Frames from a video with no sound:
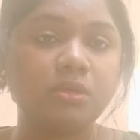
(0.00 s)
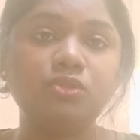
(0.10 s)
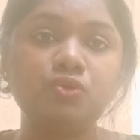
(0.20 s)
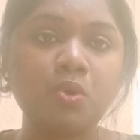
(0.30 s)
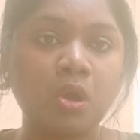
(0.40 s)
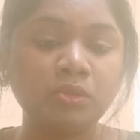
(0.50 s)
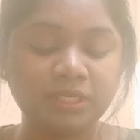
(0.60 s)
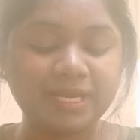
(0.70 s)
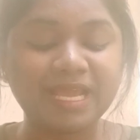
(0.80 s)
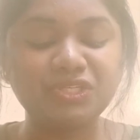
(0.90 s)
throughout
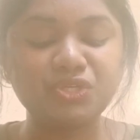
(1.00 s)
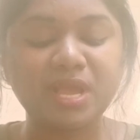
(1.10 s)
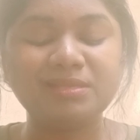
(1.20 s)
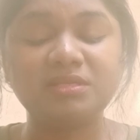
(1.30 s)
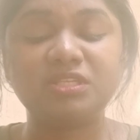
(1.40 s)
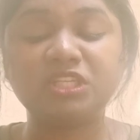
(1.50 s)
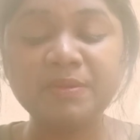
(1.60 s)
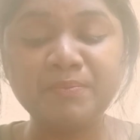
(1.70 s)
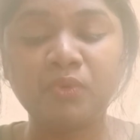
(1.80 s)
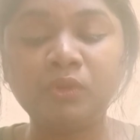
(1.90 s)
the text as a
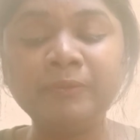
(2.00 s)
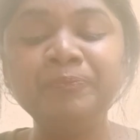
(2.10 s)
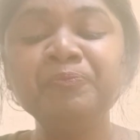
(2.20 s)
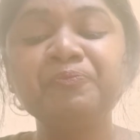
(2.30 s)
symbol.